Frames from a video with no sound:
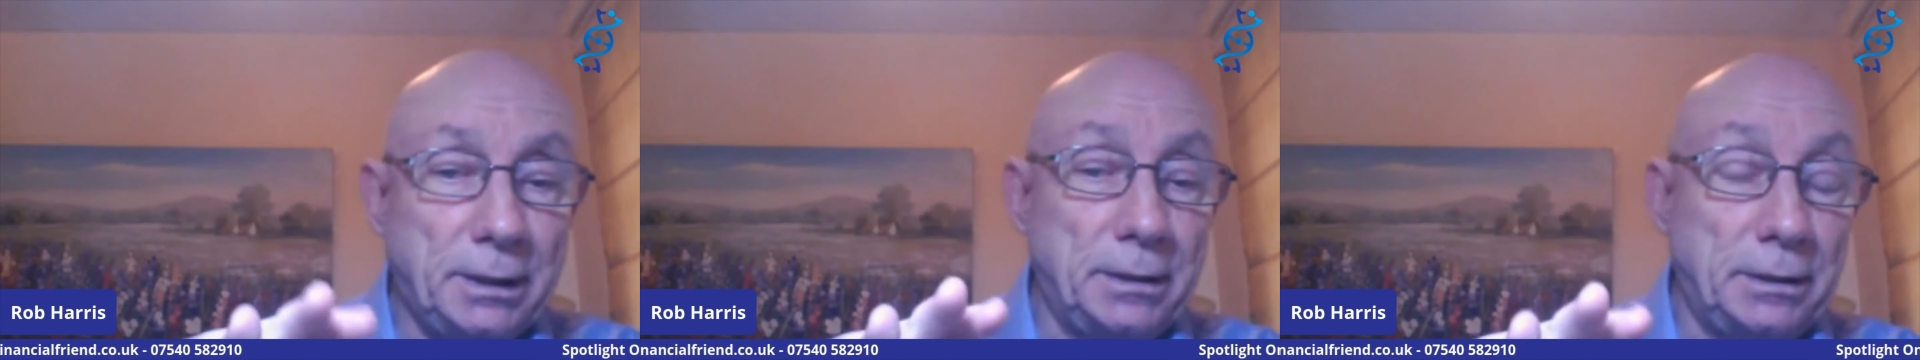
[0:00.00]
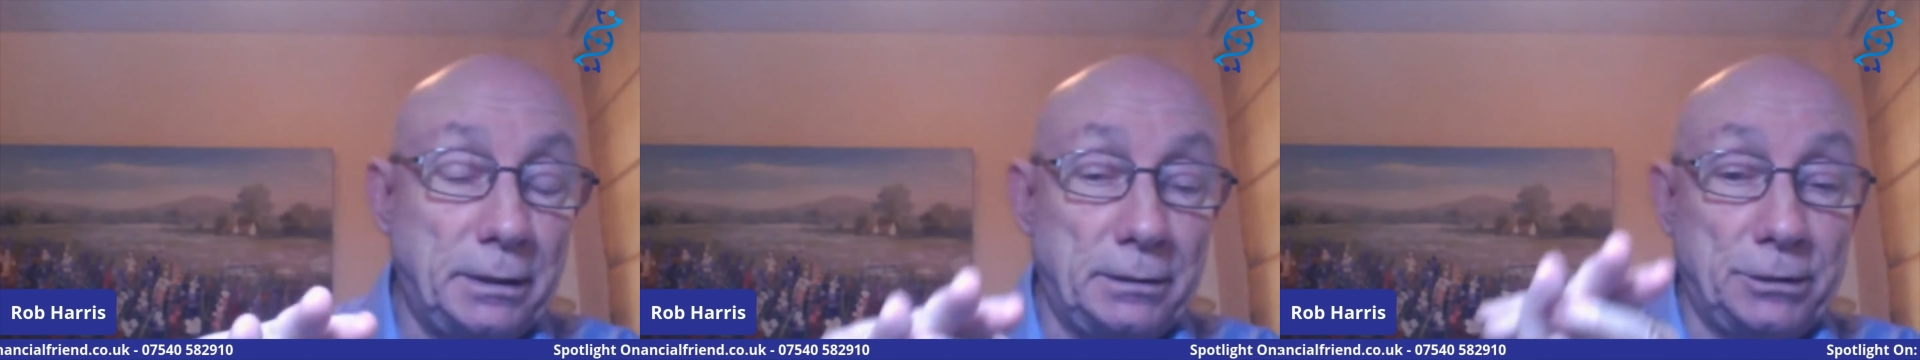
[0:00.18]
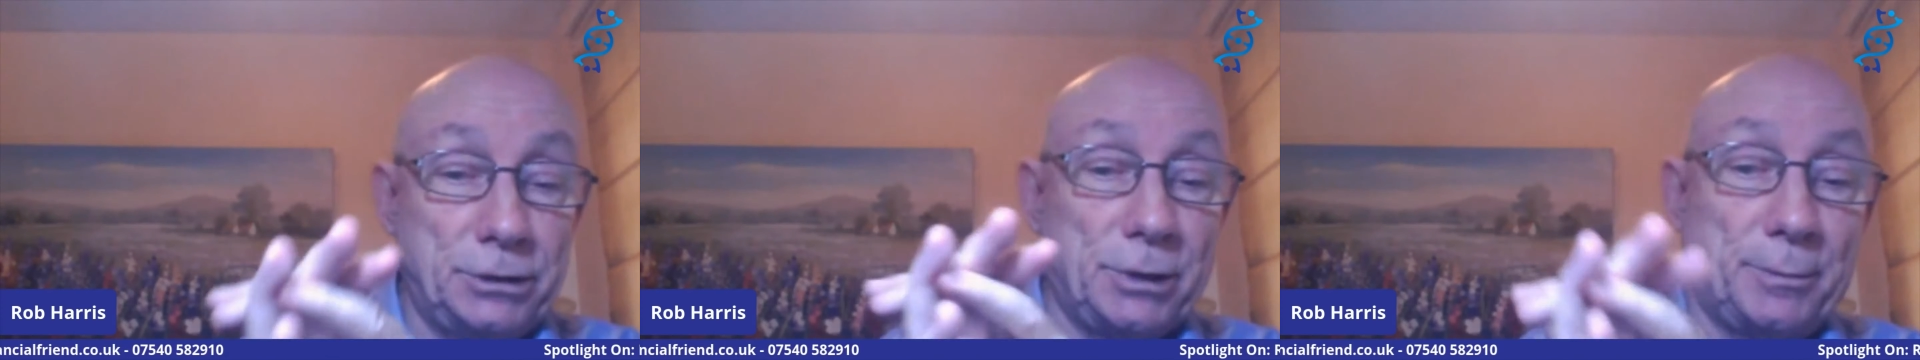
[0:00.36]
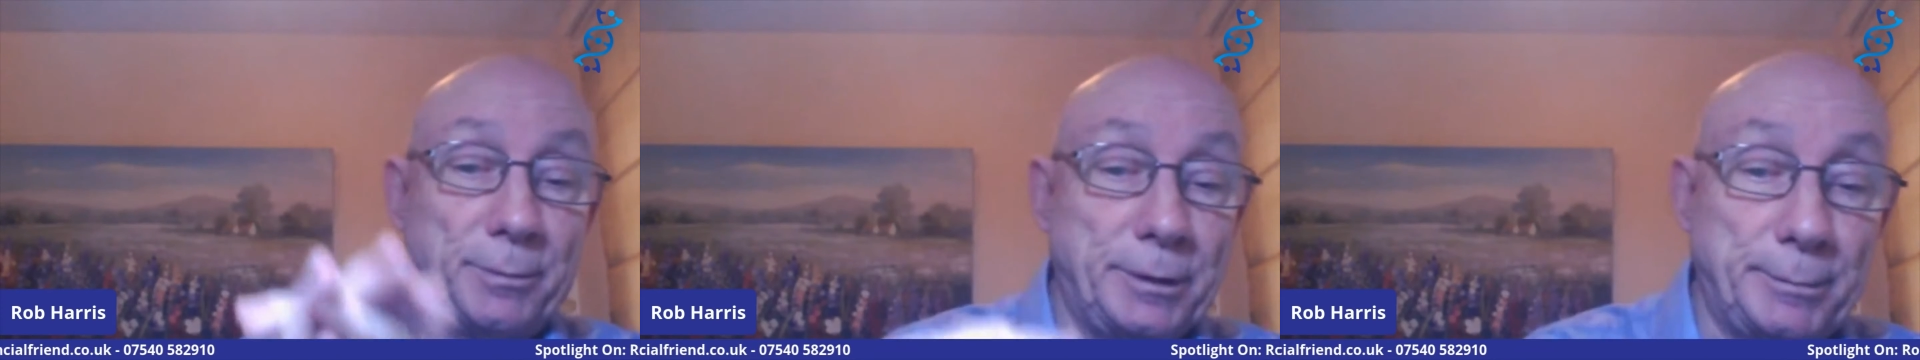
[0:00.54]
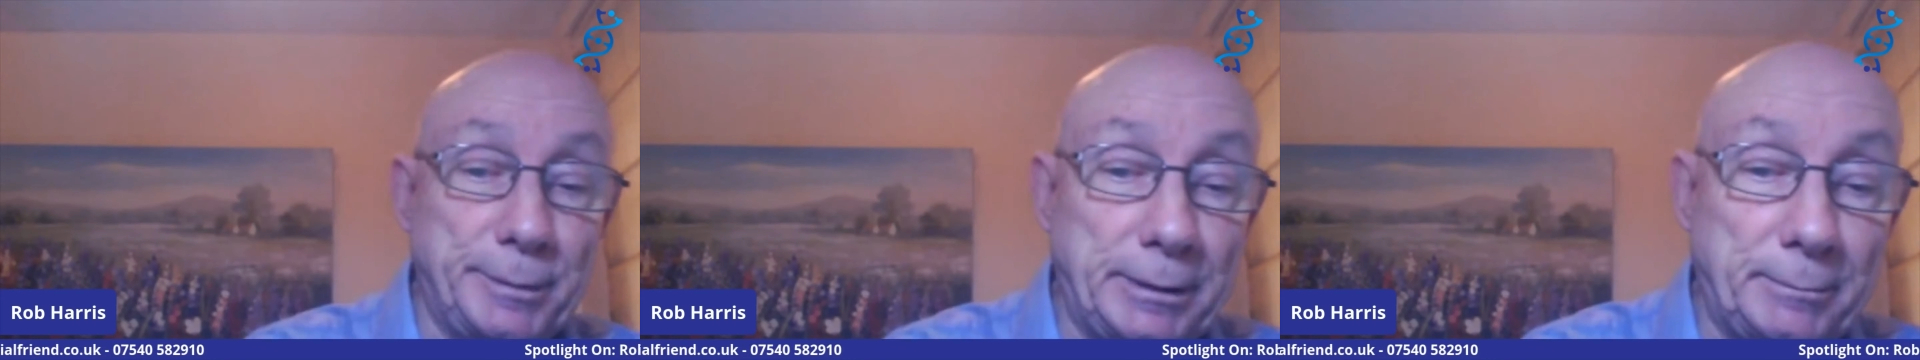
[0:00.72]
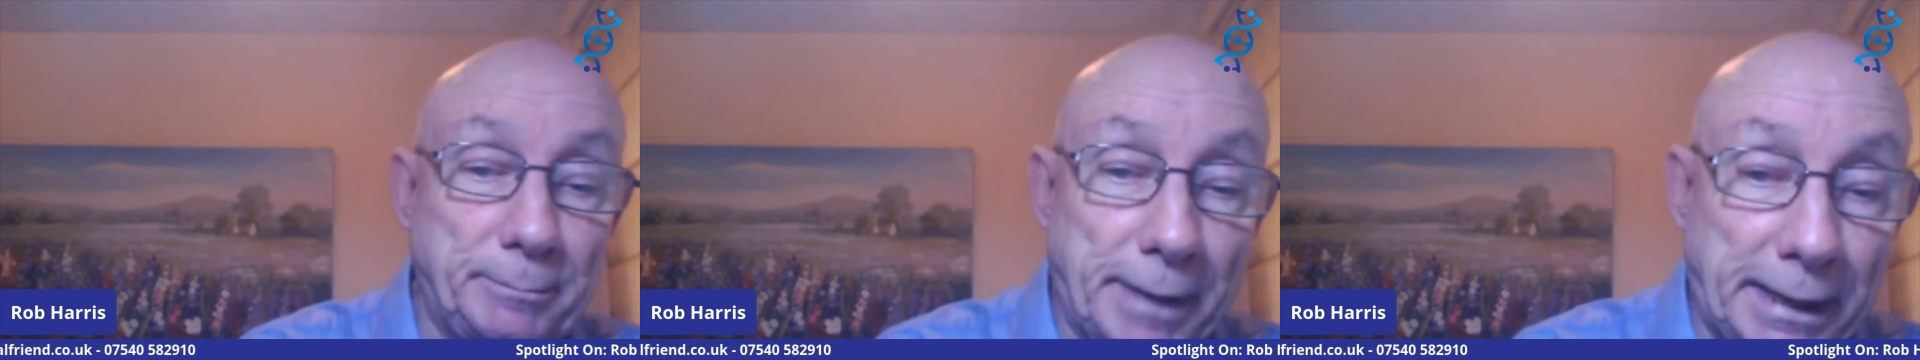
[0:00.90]
and some of
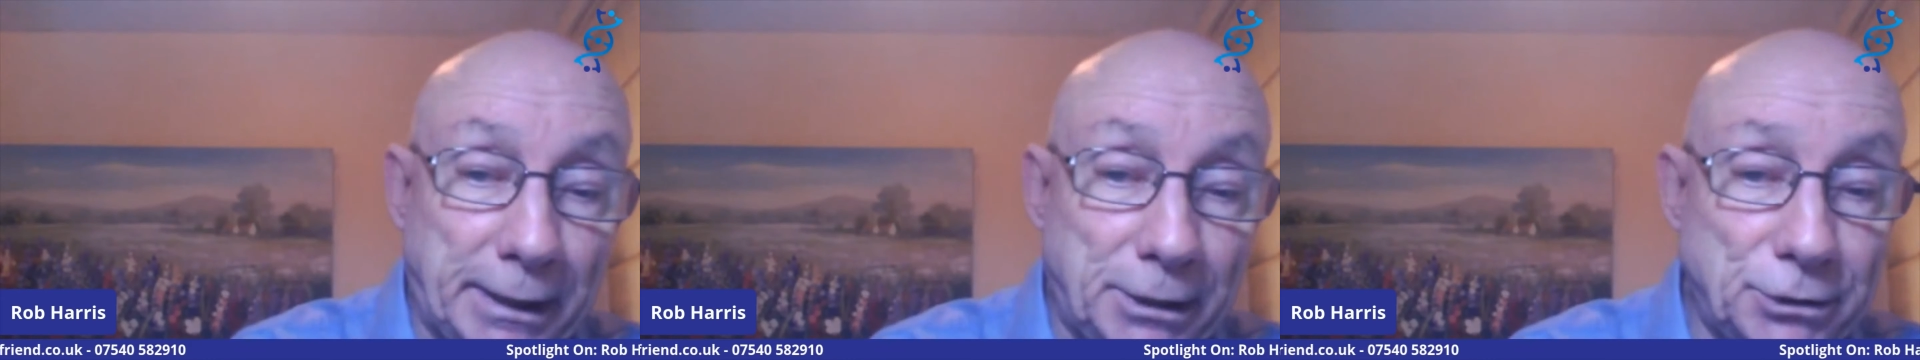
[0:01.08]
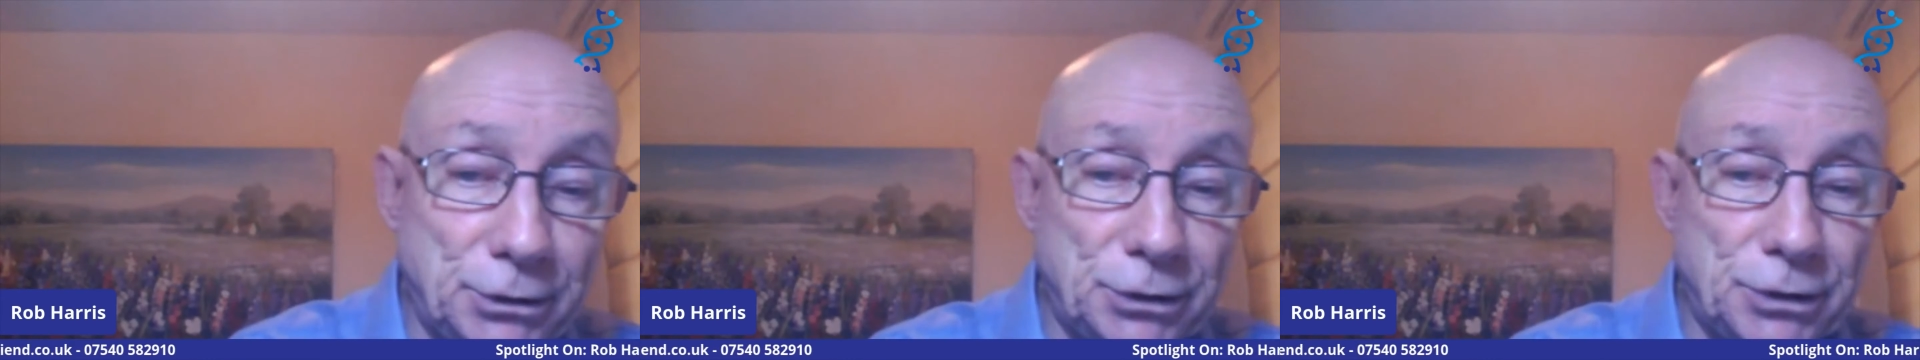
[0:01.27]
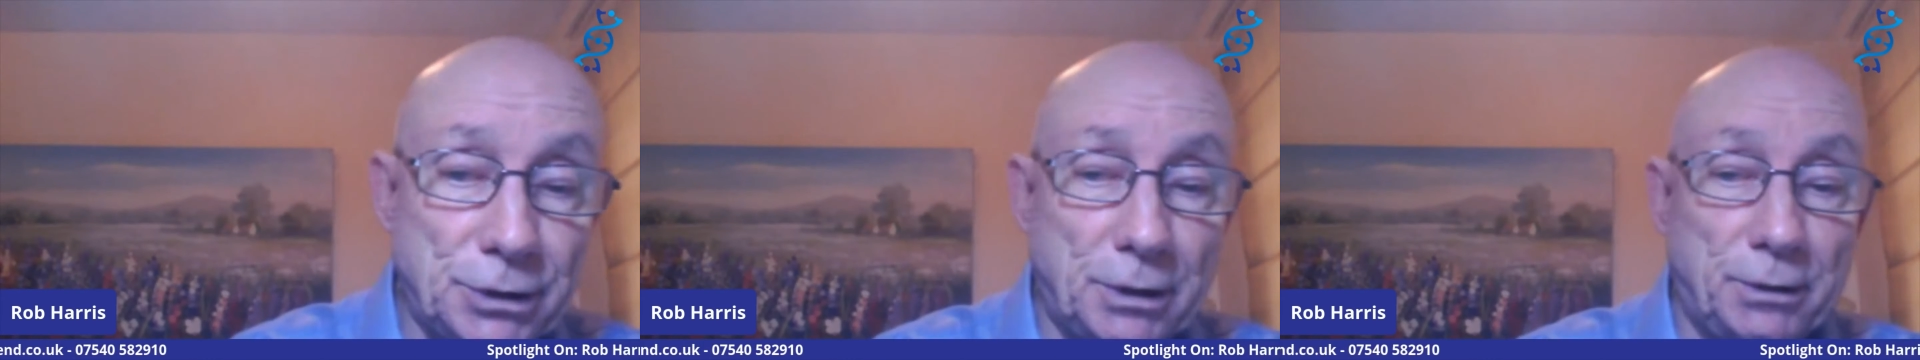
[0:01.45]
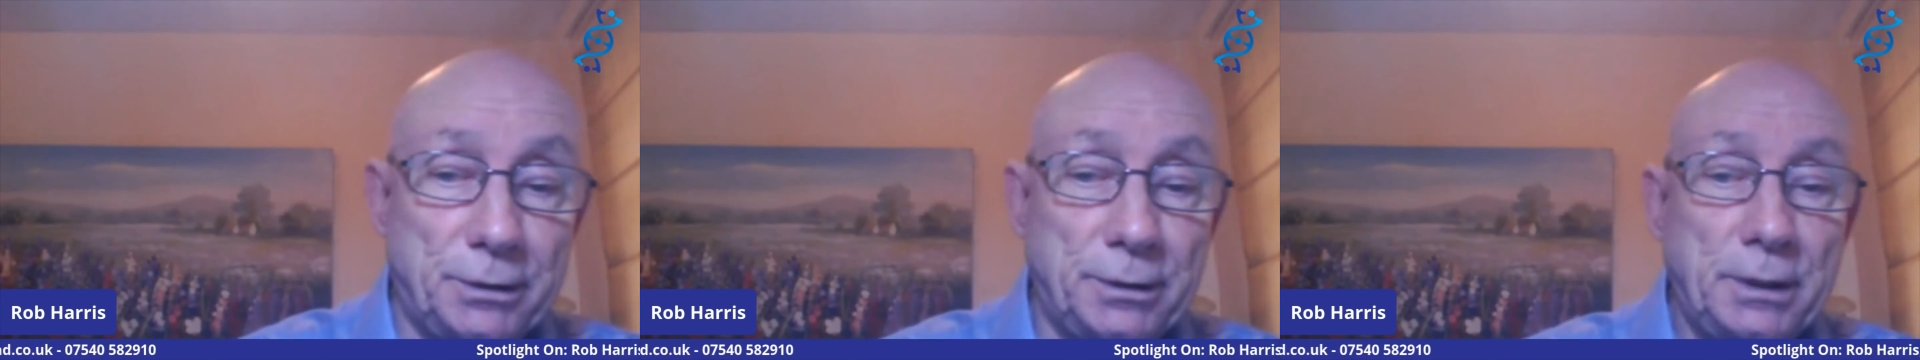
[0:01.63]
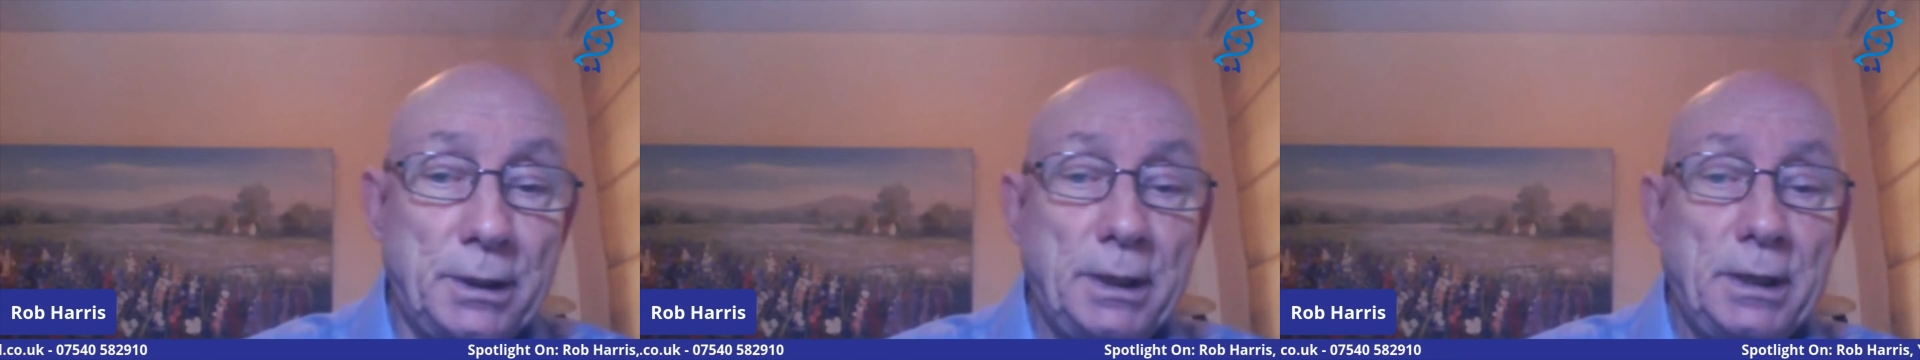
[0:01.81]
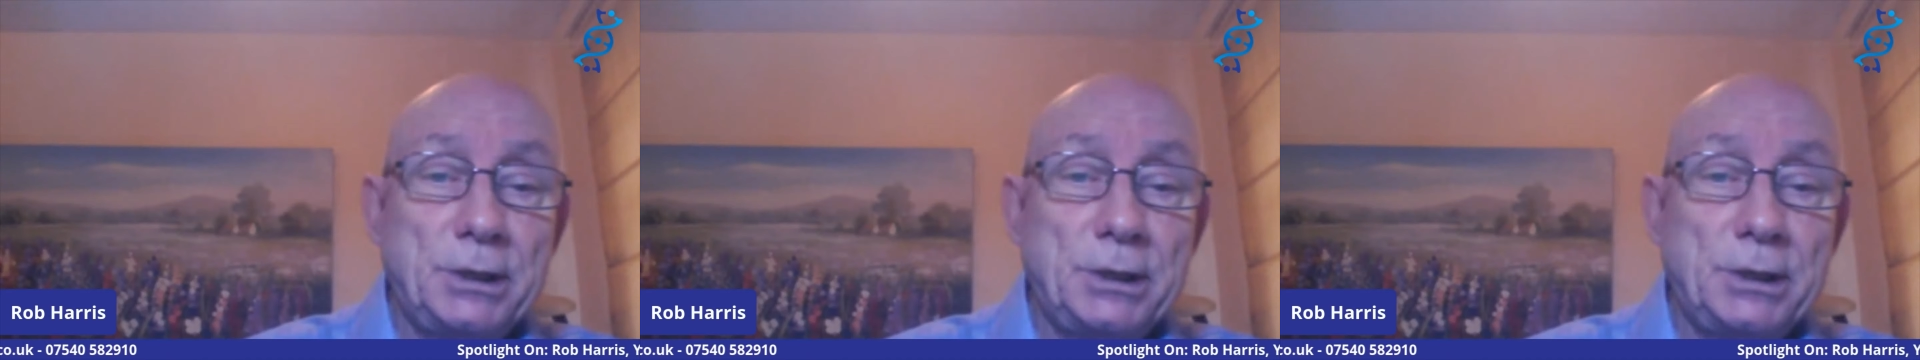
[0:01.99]
the big banks and so on.